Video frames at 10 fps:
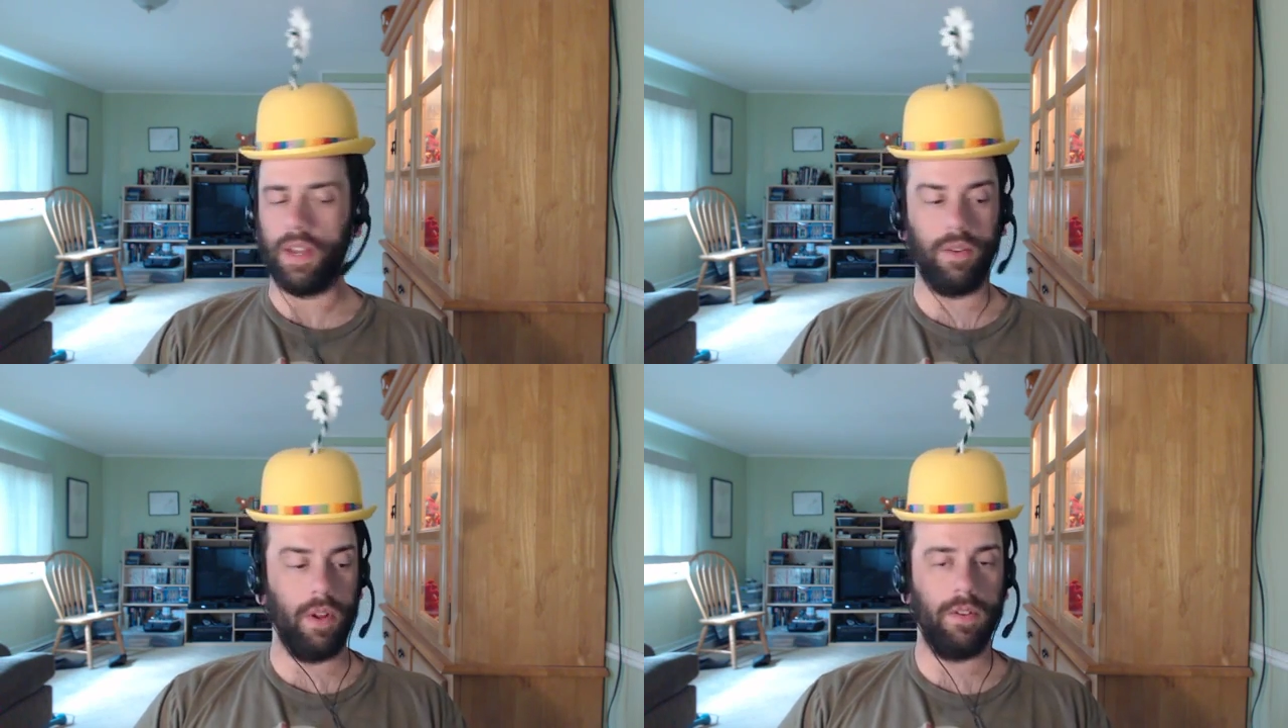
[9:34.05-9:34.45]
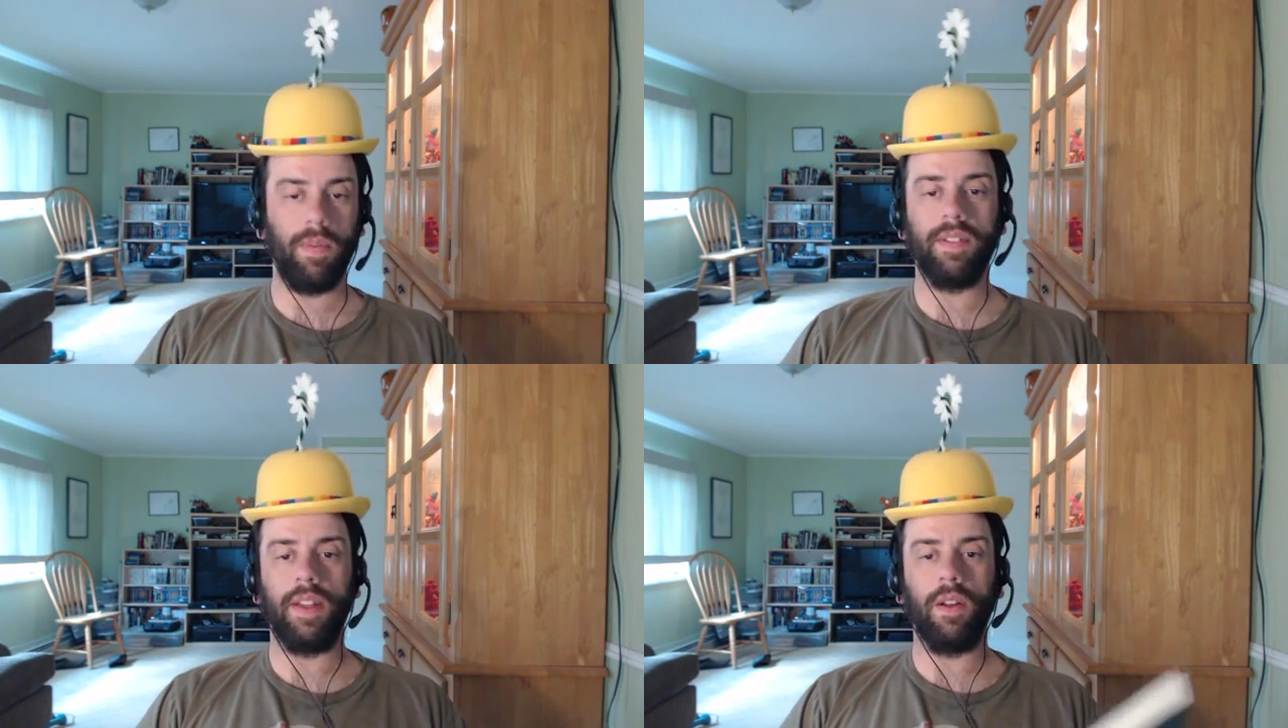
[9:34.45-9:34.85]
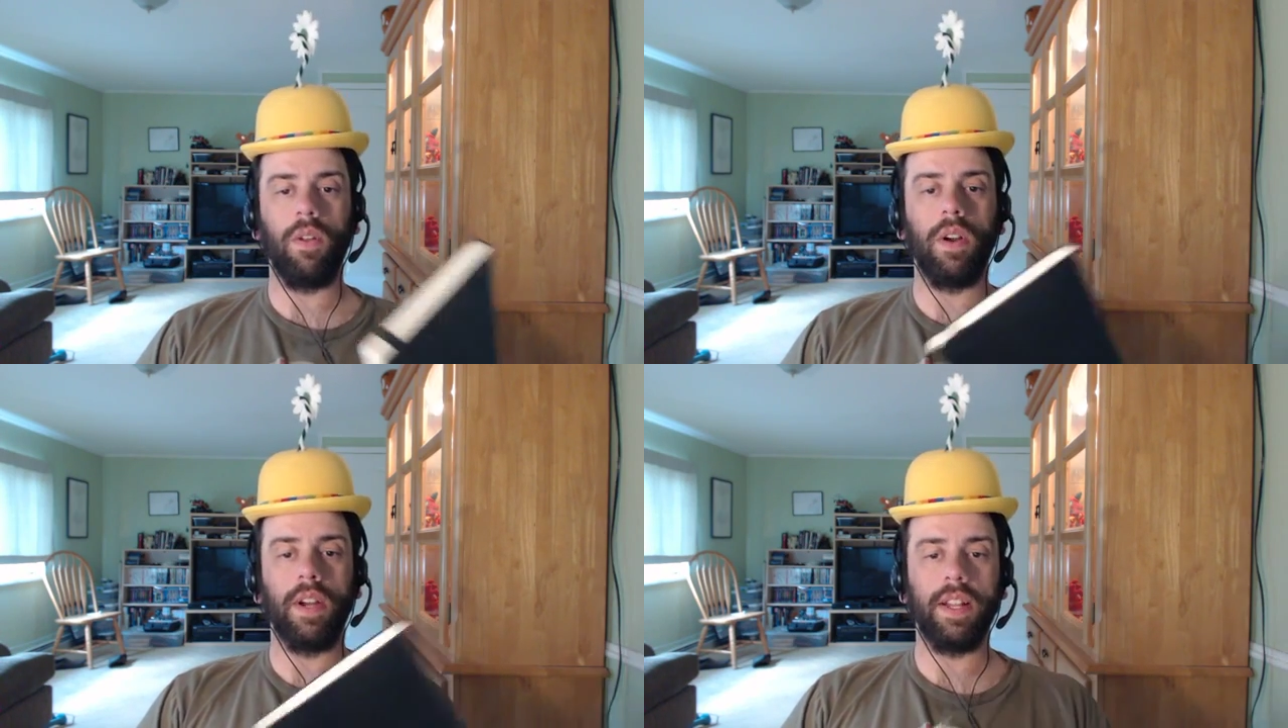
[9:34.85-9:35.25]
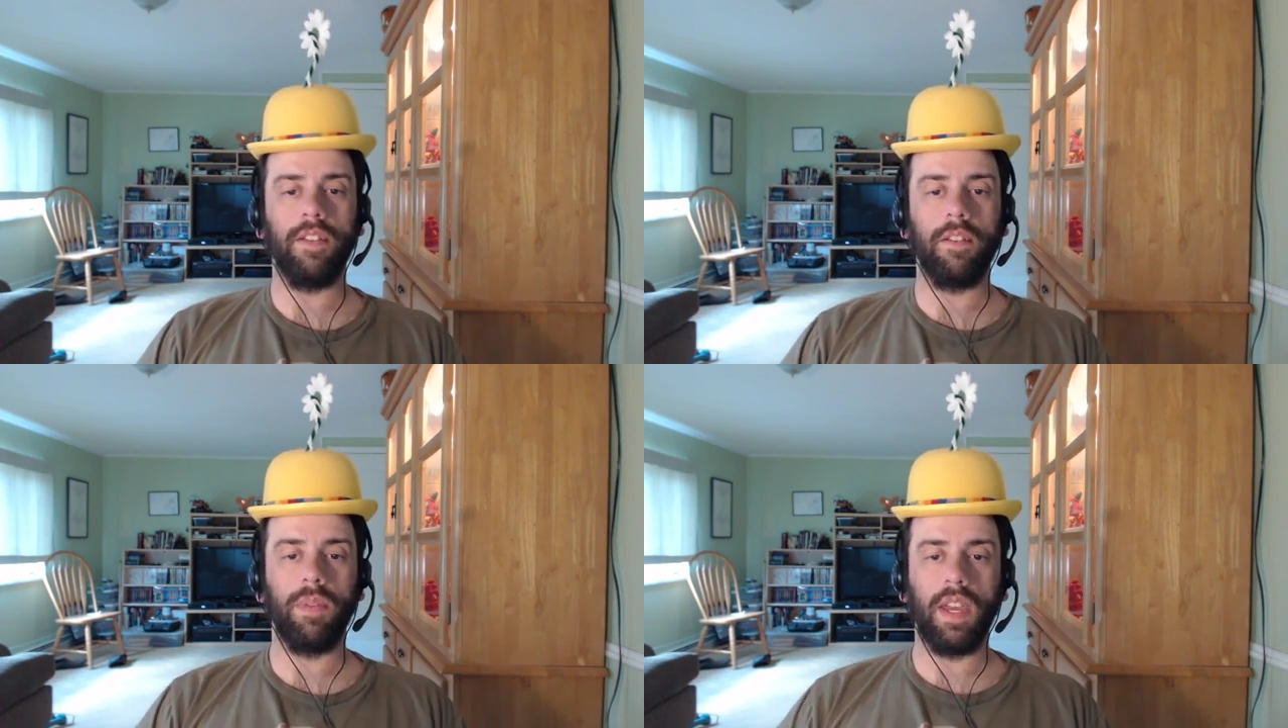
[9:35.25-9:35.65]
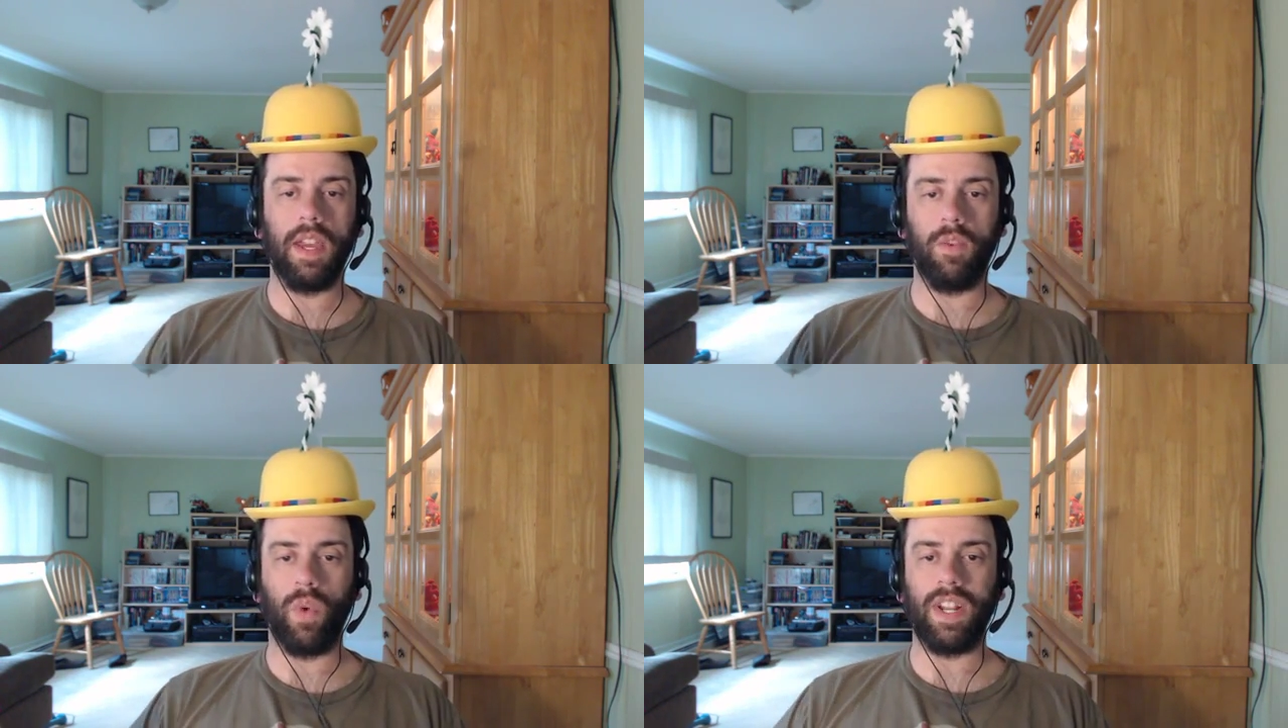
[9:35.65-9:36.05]
I don't know. It depends on how long it ends up
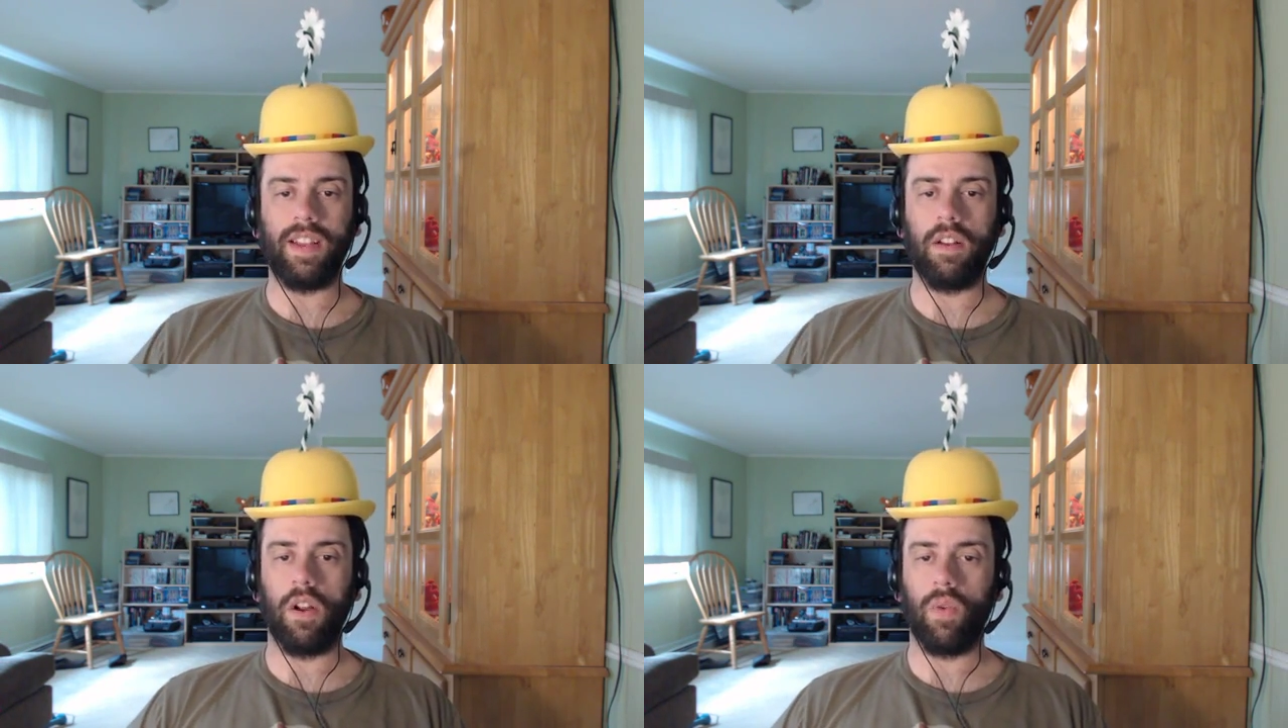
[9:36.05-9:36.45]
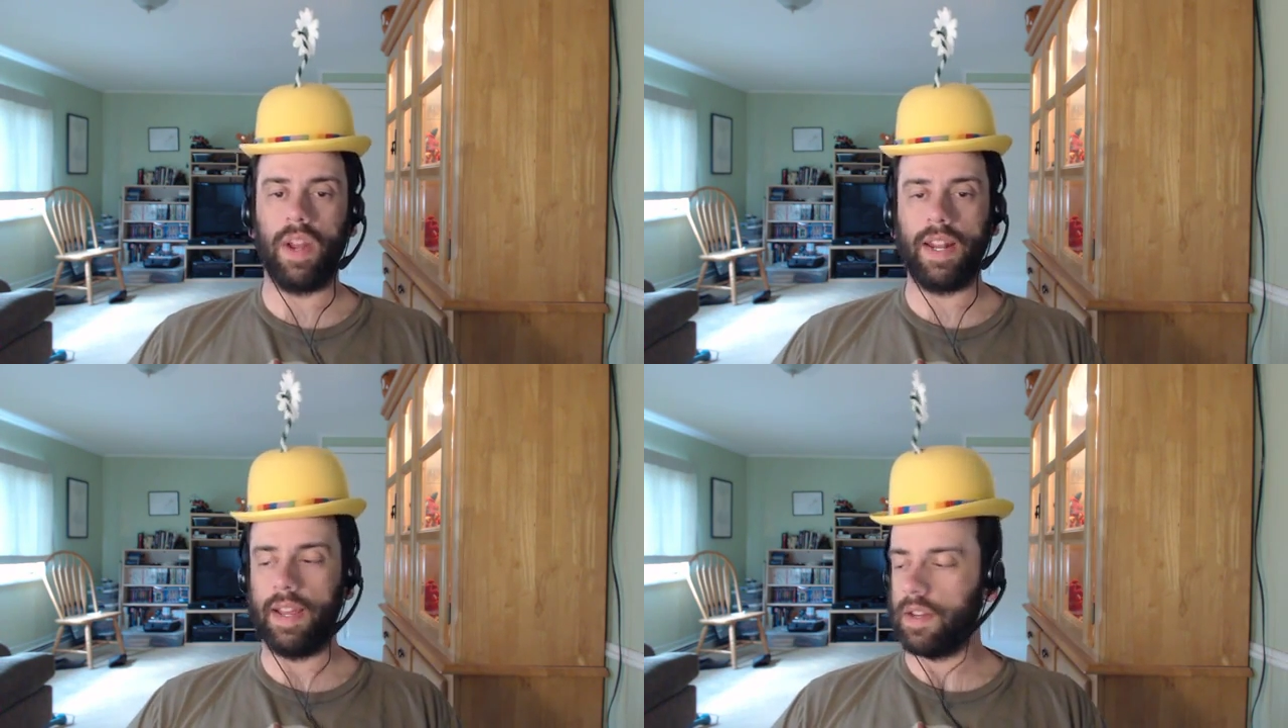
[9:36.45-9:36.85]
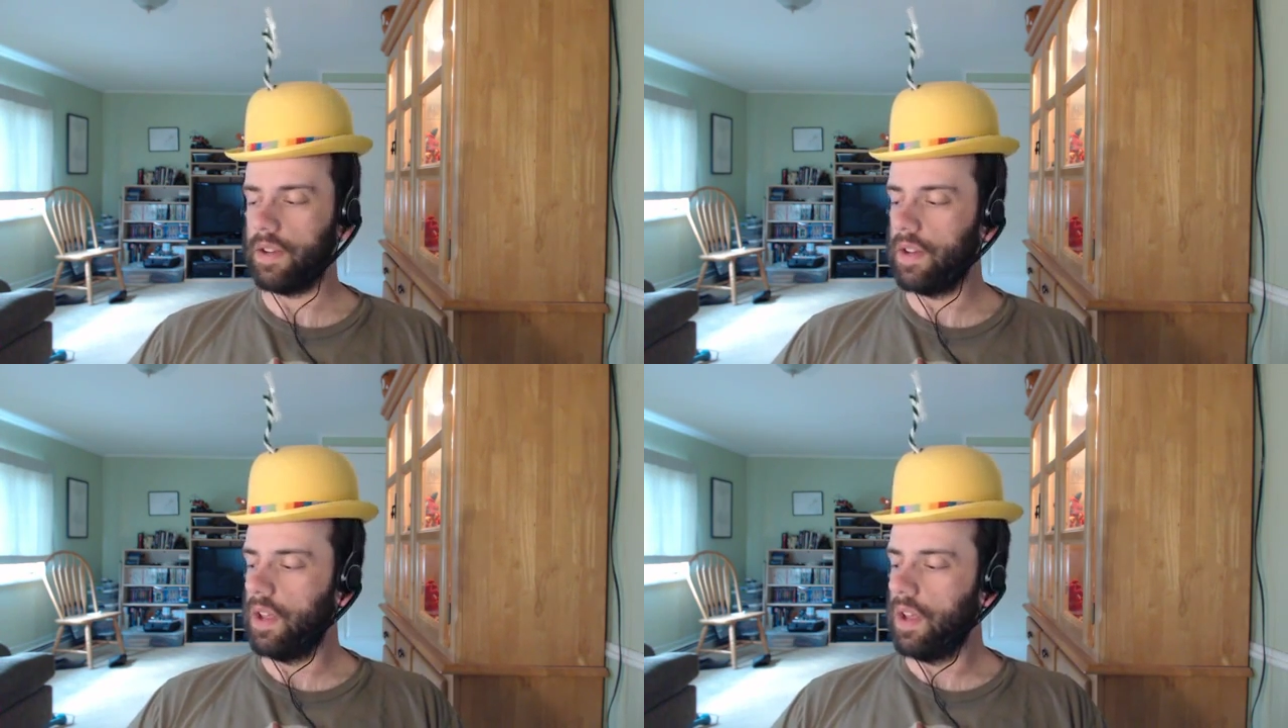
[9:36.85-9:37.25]
being and when I start writing it.